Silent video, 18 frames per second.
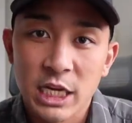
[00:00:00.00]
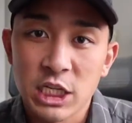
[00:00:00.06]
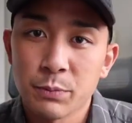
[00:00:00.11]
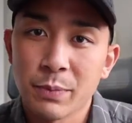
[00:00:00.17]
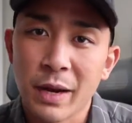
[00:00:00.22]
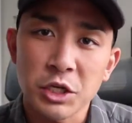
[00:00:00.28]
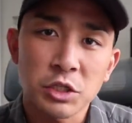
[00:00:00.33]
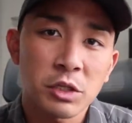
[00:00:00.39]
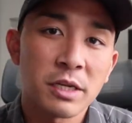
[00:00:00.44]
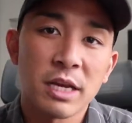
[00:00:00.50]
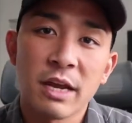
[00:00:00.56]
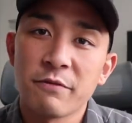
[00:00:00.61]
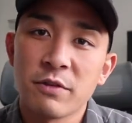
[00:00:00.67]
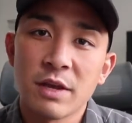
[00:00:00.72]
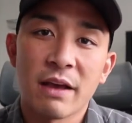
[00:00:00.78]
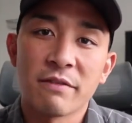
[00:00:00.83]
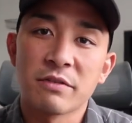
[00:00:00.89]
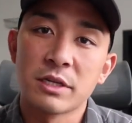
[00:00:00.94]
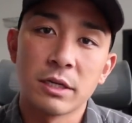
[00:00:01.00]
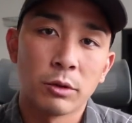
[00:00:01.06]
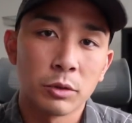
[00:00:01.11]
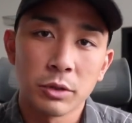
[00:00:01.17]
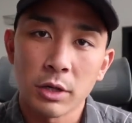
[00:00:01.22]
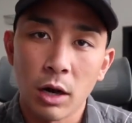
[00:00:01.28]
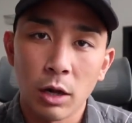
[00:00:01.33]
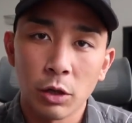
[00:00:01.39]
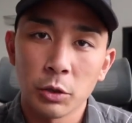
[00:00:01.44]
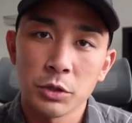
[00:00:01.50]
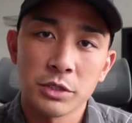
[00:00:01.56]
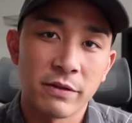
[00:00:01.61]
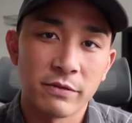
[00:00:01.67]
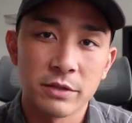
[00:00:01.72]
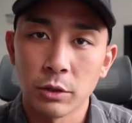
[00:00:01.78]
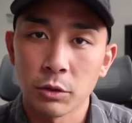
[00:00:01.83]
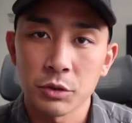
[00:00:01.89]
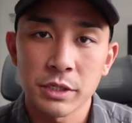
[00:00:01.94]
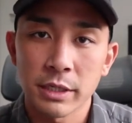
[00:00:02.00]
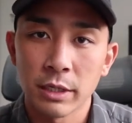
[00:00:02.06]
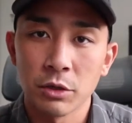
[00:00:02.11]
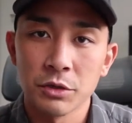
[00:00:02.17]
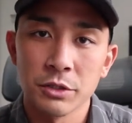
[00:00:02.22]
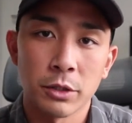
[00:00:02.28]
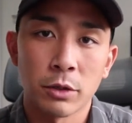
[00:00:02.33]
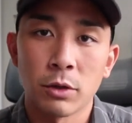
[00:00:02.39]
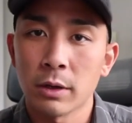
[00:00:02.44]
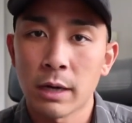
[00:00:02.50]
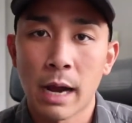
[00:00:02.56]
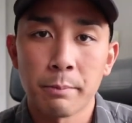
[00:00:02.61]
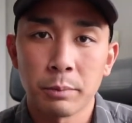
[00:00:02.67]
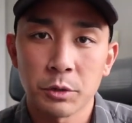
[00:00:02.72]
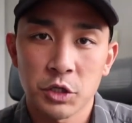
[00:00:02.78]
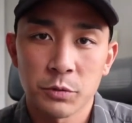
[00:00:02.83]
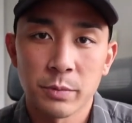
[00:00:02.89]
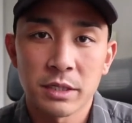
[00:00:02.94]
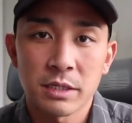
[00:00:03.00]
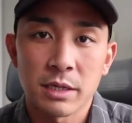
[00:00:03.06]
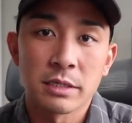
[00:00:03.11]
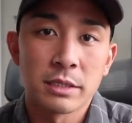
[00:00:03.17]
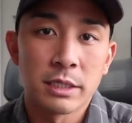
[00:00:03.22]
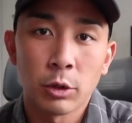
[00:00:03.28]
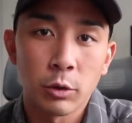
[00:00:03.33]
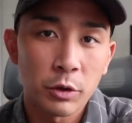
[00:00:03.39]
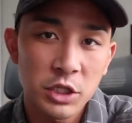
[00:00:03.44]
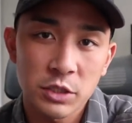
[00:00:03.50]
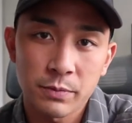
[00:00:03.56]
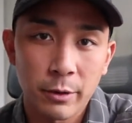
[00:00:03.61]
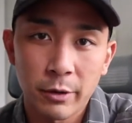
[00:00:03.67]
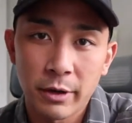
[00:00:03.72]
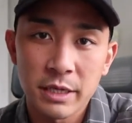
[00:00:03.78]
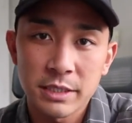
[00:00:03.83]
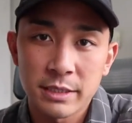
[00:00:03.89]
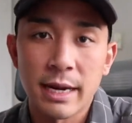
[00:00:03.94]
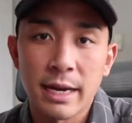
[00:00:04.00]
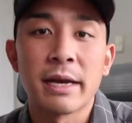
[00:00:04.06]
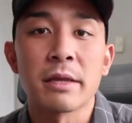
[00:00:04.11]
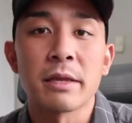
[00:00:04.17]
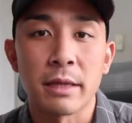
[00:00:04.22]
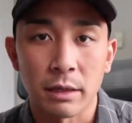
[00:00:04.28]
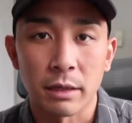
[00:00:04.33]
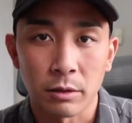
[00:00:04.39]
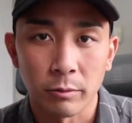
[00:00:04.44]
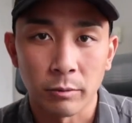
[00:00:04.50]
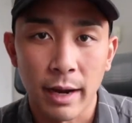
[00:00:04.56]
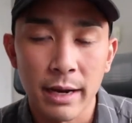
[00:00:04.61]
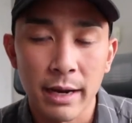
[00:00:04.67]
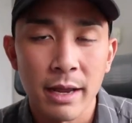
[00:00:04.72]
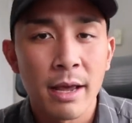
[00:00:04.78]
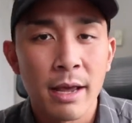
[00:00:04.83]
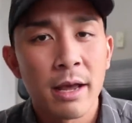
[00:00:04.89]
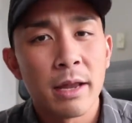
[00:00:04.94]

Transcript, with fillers: especially if you have zero dollars, you have zero skills, zero accomplishments, zero experience in anything, right?